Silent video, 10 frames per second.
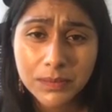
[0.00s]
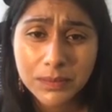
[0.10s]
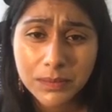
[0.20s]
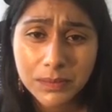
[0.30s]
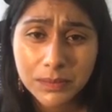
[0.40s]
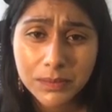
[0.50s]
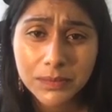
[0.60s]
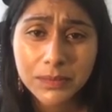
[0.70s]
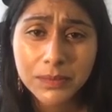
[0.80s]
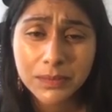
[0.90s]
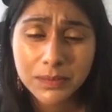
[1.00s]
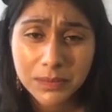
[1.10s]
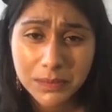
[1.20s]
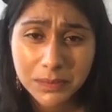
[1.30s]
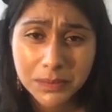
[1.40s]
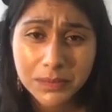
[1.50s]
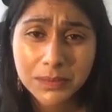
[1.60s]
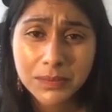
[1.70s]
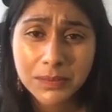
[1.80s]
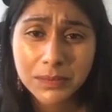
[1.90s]

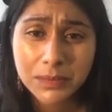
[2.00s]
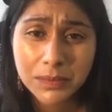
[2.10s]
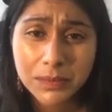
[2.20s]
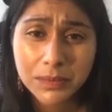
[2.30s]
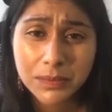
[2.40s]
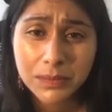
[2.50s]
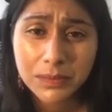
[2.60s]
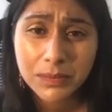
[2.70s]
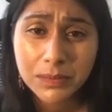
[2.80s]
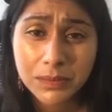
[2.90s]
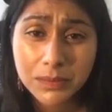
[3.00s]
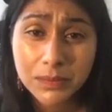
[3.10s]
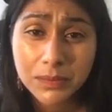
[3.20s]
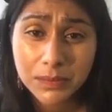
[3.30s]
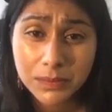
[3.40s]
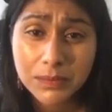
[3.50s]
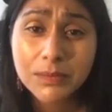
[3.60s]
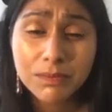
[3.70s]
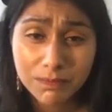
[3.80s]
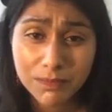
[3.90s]

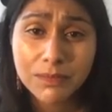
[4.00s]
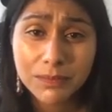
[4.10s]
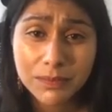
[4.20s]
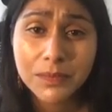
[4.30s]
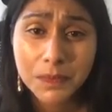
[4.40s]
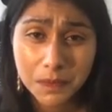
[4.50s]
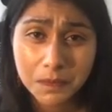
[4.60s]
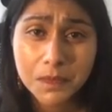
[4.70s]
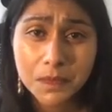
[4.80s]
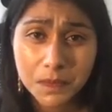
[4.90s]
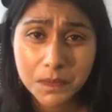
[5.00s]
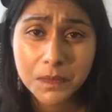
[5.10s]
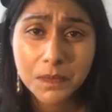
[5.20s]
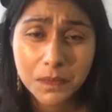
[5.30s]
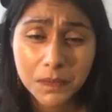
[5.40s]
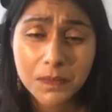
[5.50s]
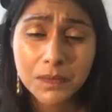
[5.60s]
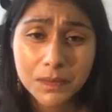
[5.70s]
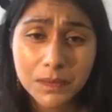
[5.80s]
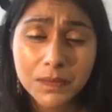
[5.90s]

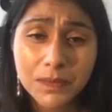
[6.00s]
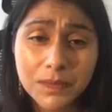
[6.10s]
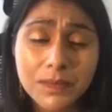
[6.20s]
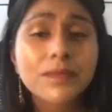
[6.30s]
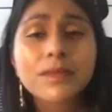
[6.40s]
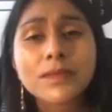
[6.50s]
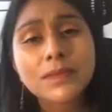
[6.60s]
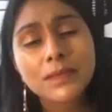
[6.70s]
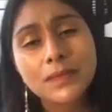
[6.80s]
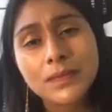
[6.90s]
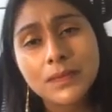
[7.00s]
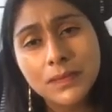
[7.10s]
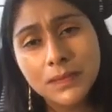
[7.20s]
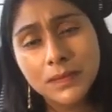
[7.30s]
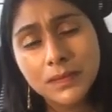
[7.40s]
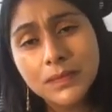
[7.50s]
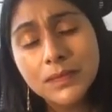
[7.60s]
[no speech]